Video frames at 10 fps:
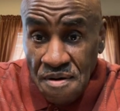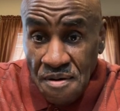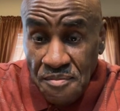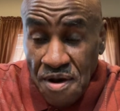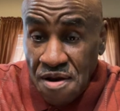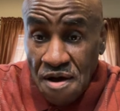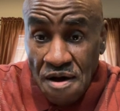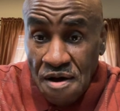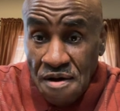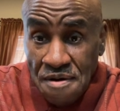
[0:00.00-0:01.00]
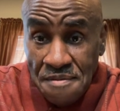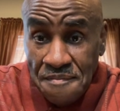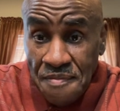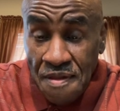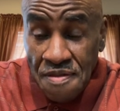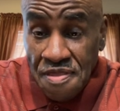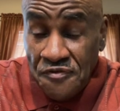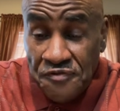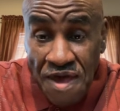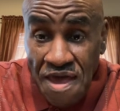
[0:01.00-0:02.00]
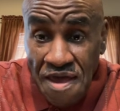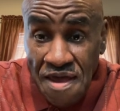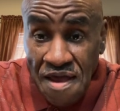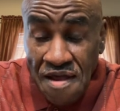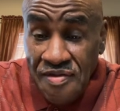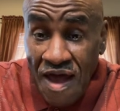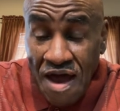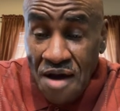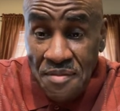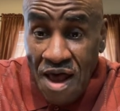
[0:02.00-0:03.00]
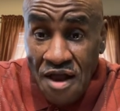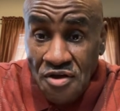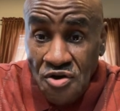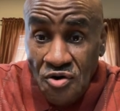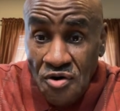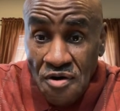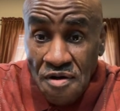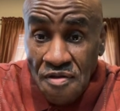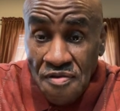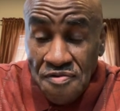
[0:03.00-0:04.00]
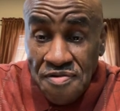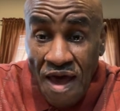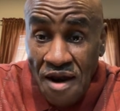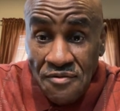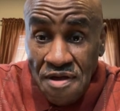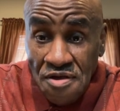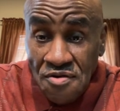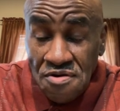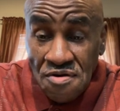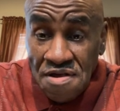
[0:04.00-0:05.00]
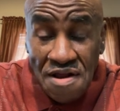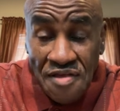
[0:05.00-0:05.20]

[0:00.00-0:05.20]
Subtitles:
But the fee is not coming out of your salary, your yearly